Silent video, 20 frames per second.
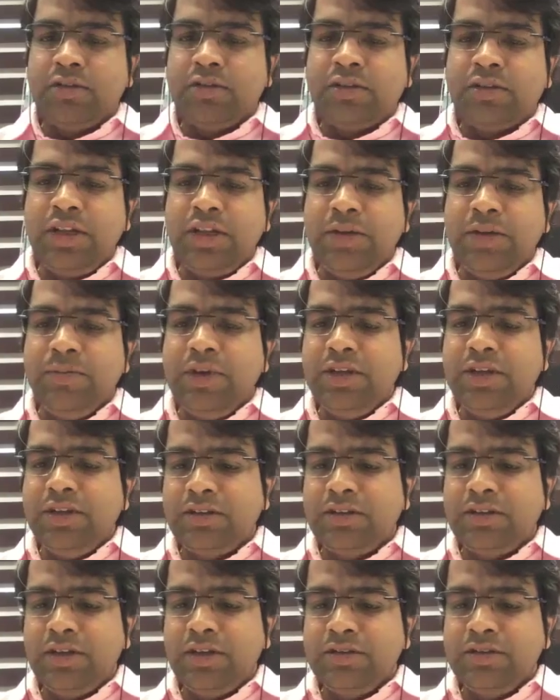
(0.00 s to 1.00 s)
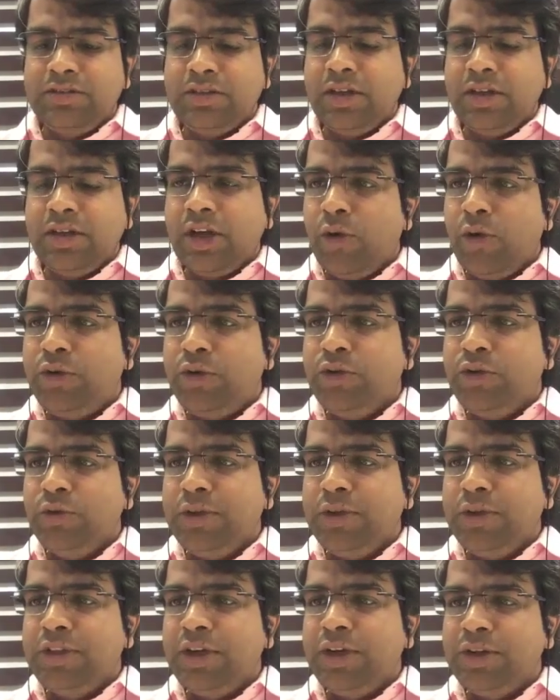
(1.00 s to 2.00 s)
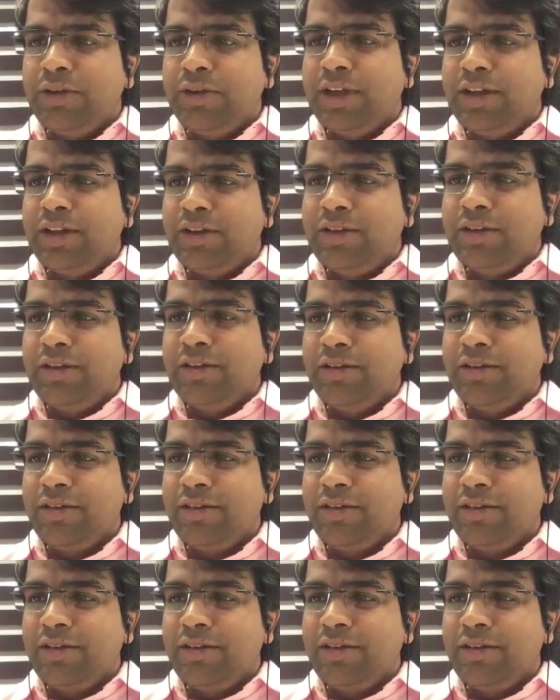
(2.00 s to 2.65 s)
are the three major things about UP that you like?